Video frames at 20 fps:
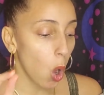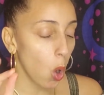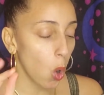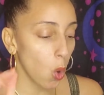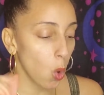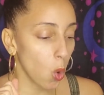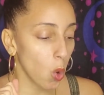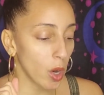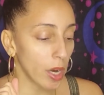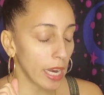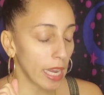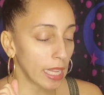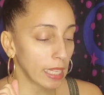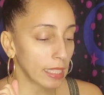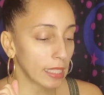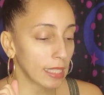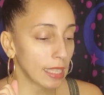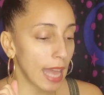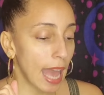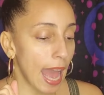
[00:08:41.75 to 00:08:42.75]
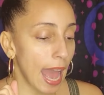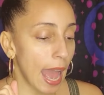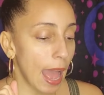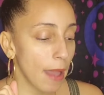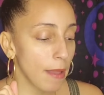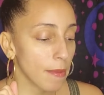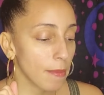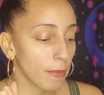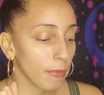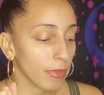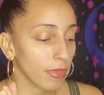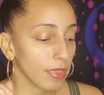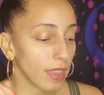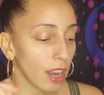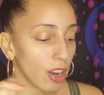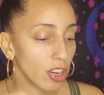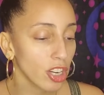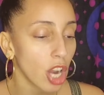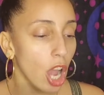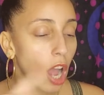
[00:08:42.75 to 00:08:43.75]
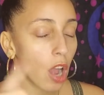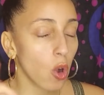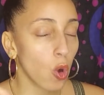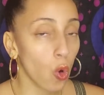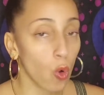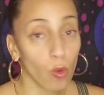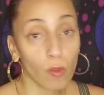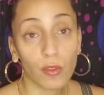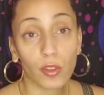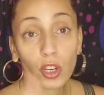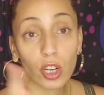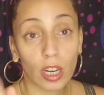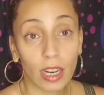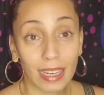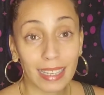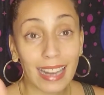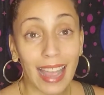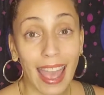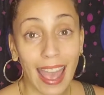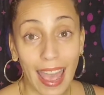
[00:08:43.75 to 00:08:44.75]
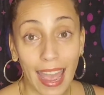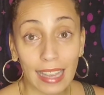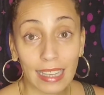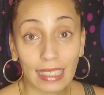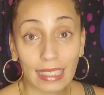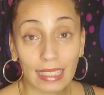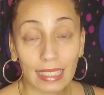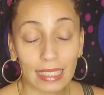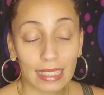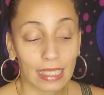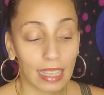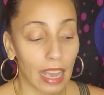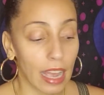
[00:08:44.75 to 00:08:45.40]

or it's that they're not over an ex.